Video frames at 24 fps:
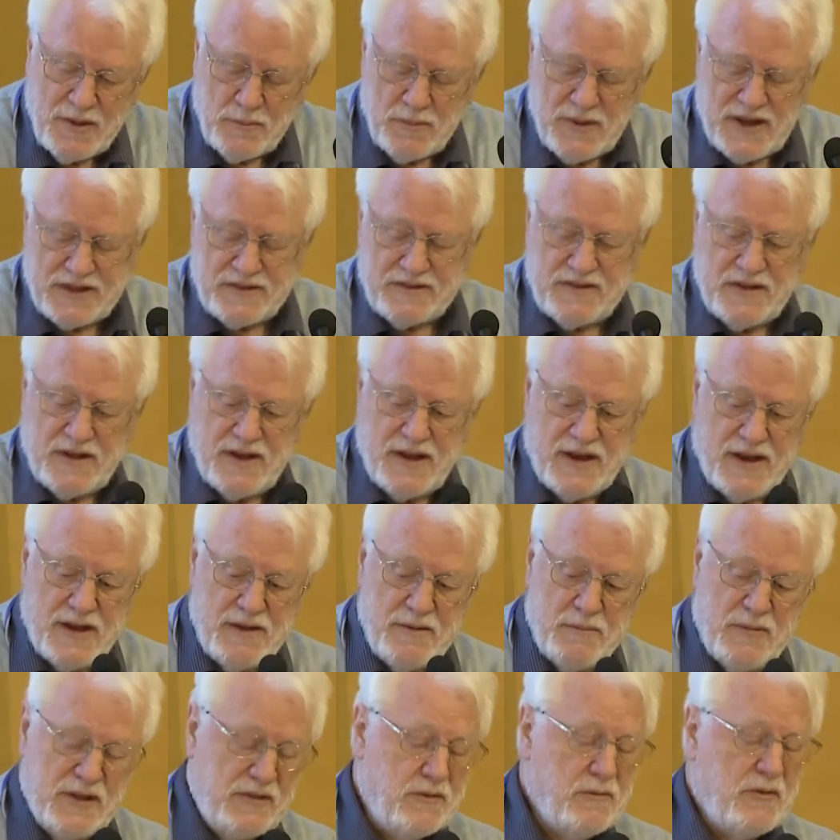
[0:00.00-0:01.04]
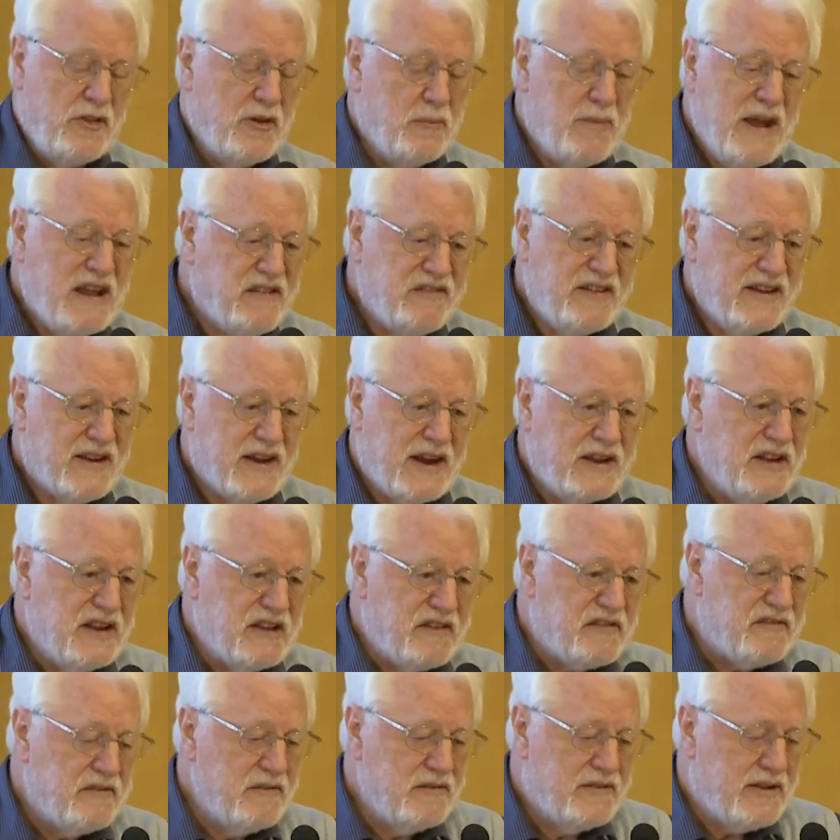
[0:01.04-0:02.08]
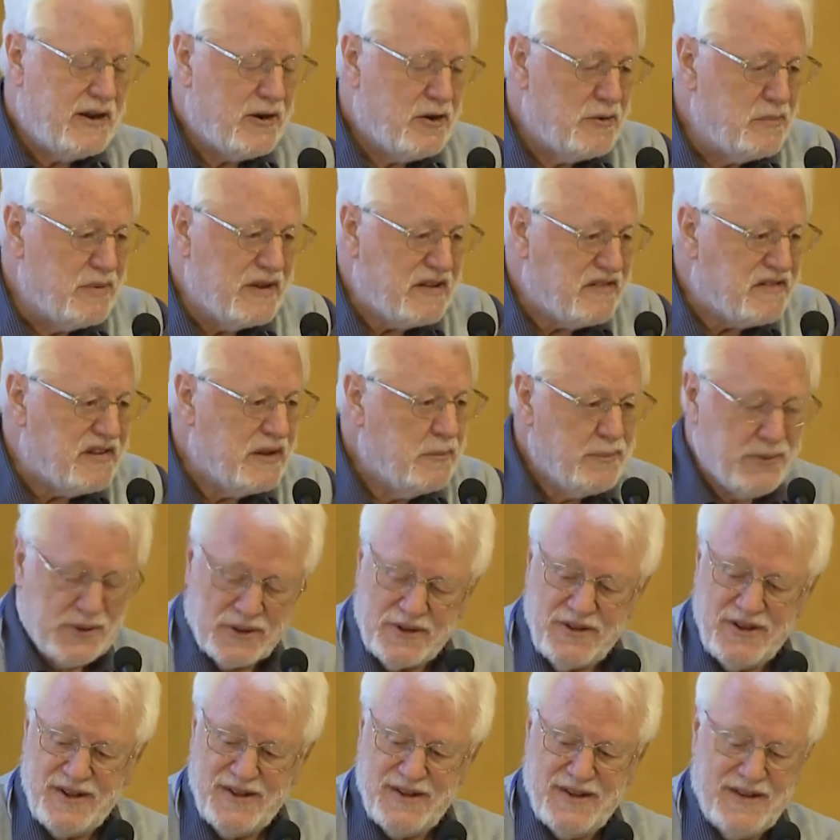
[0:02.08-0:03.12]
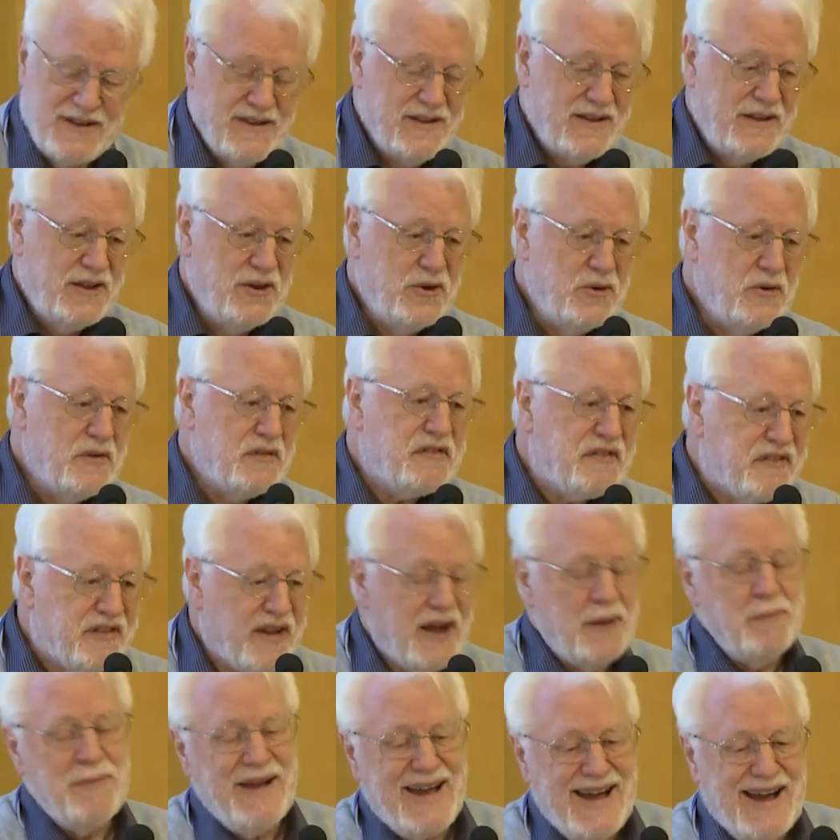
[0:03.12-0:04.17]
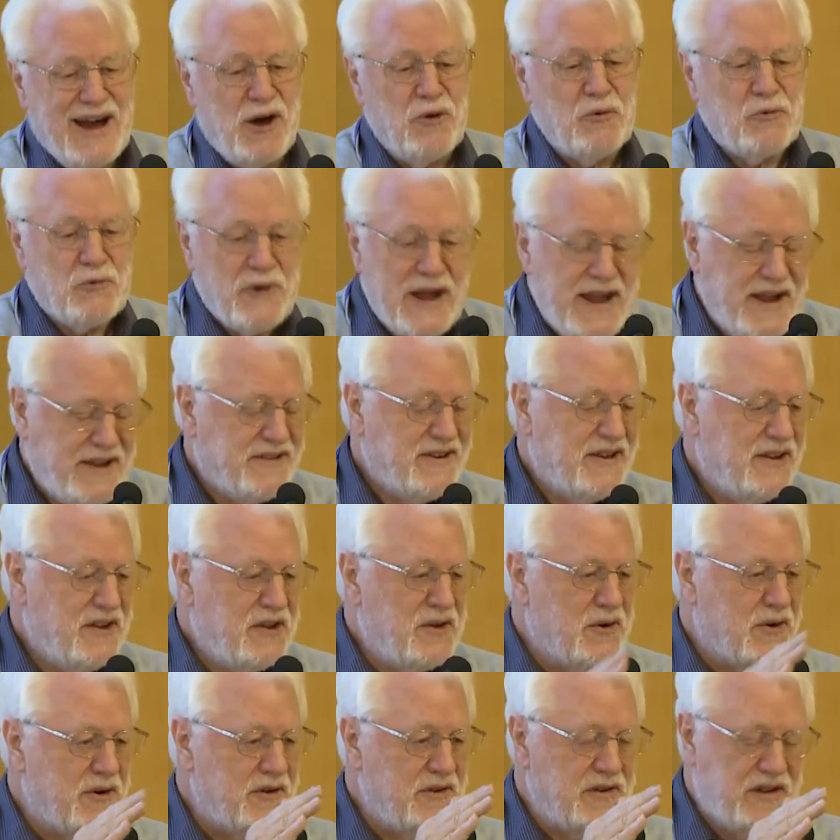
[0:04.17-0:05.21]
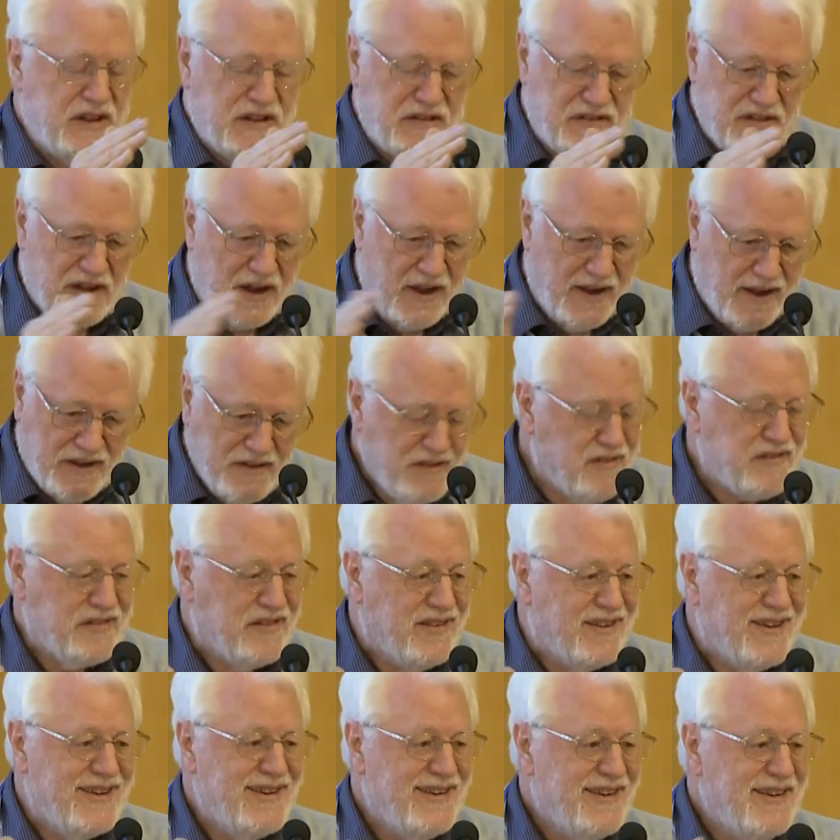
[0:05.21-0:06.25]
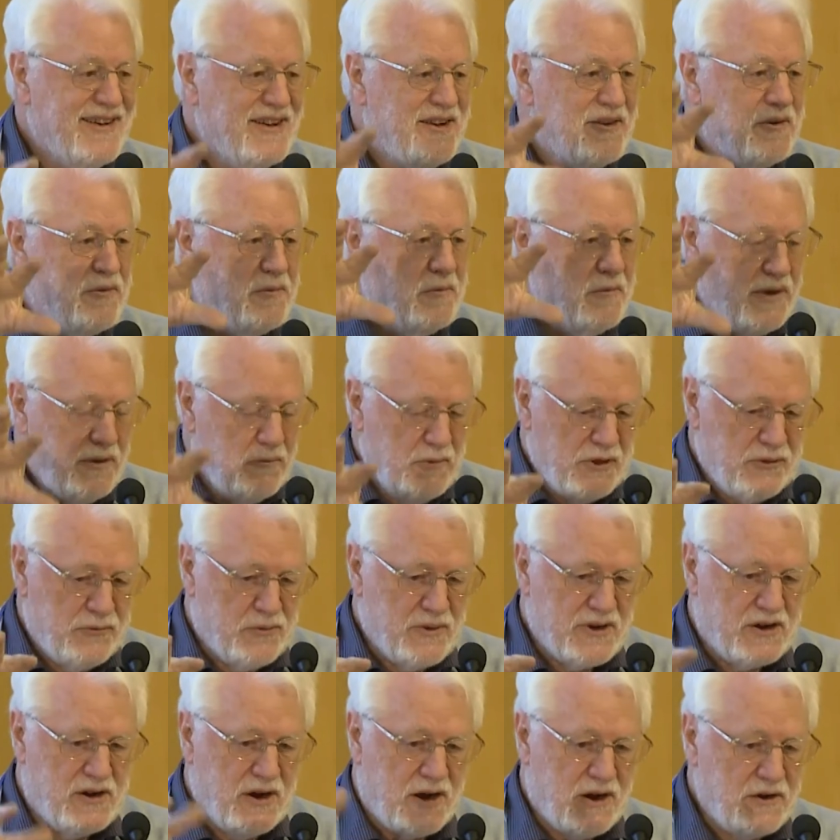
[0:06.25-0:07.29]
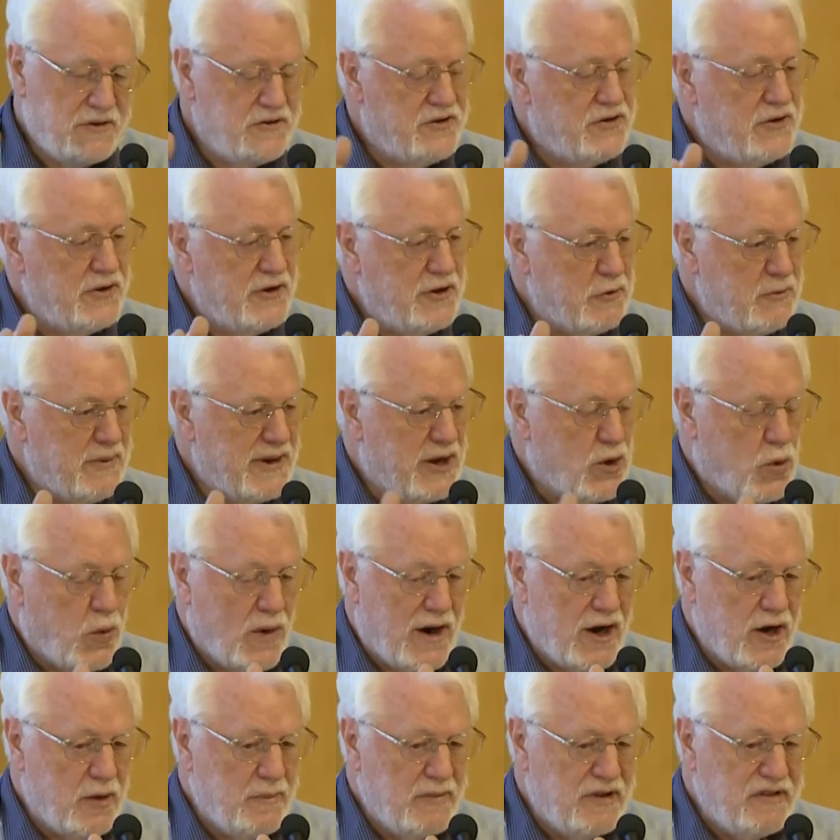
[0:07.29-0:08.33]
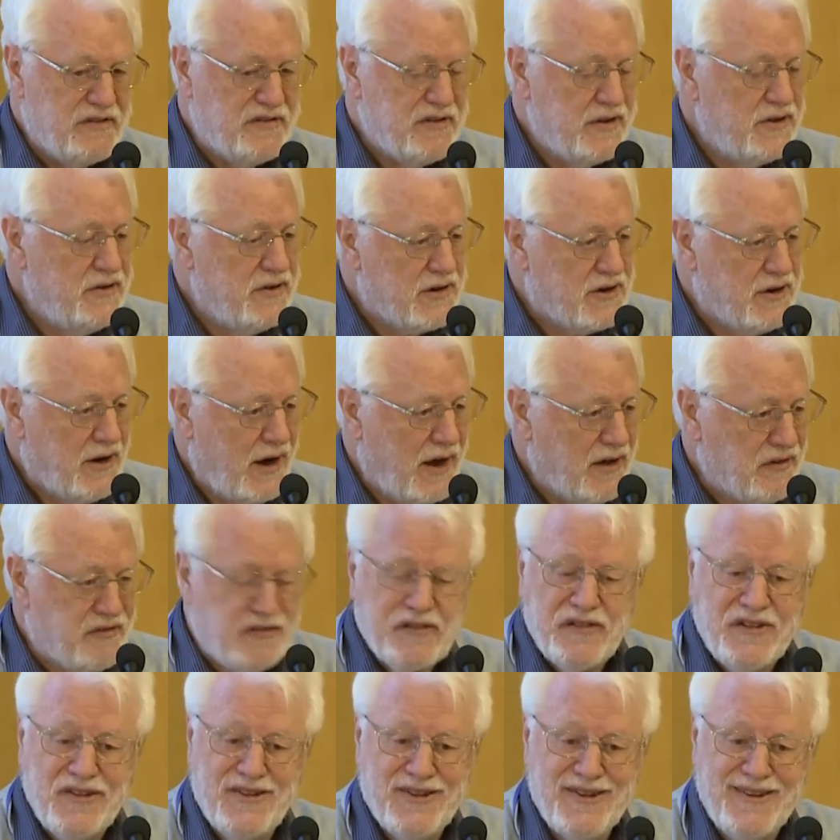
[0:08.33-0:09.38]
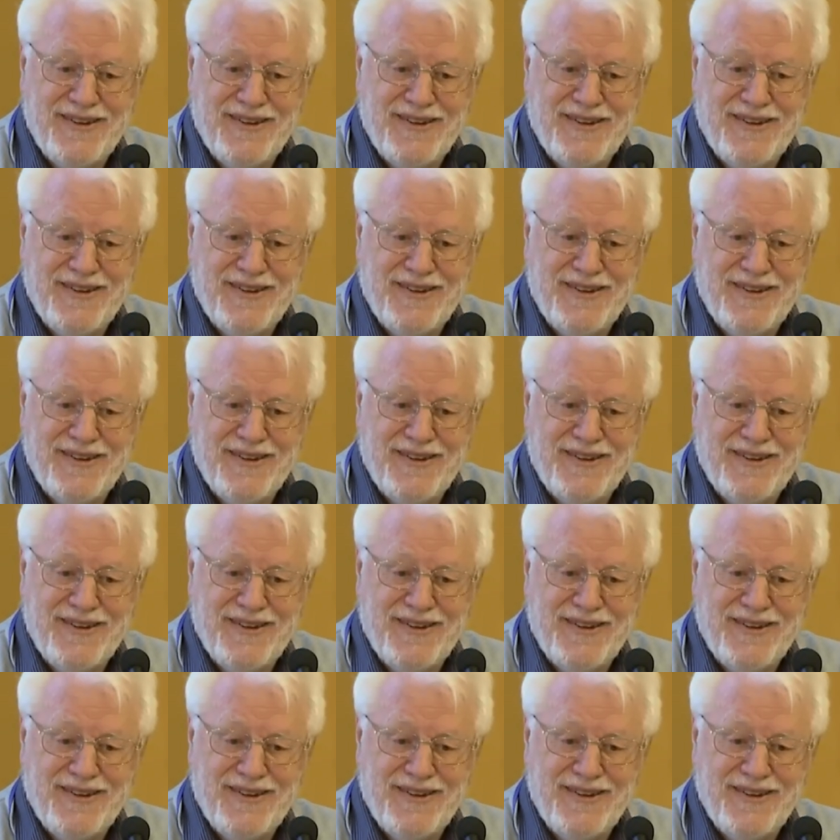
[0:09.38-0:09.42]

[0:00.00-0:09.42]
but the basic idea is terribly simple. You somehow rate your designs with regard to your requirements and your costs.